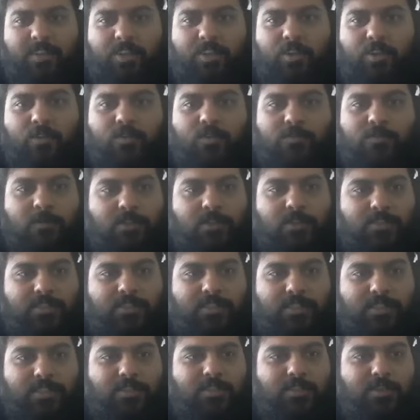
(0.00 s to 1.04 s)
a huge process
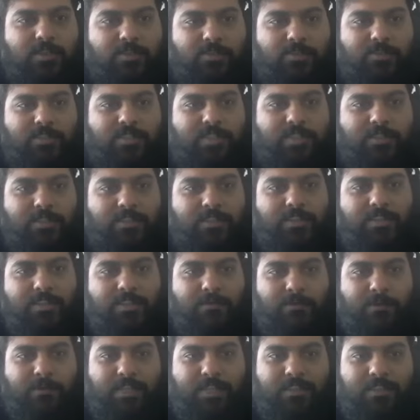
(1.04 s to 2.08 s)
that goes into
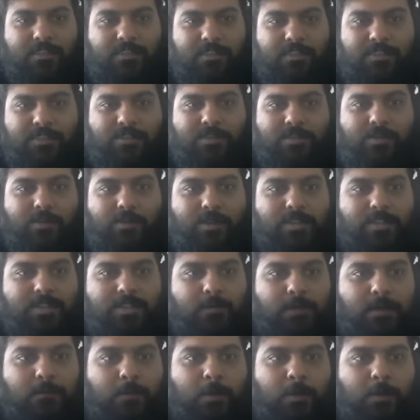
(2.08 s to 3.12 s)
determining the school list.
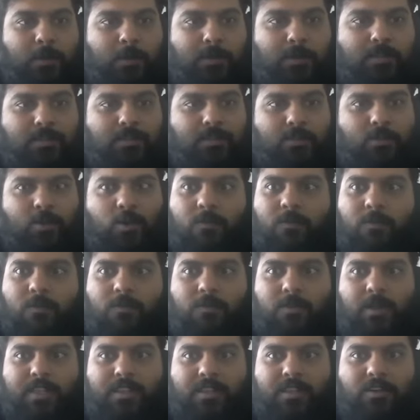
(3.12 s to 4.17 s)
We work with the top,
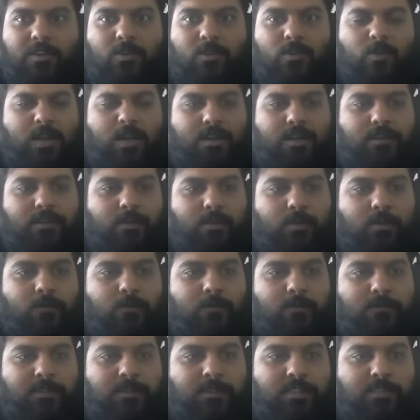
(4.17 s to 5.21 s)
I think, 200 or
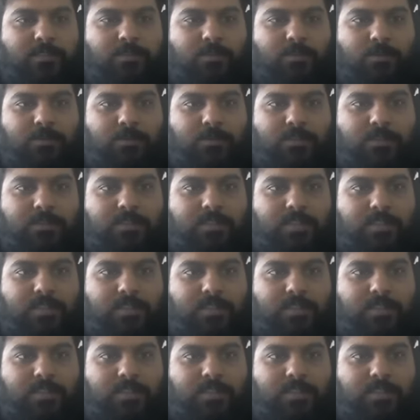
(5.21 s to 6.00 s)
250 schools in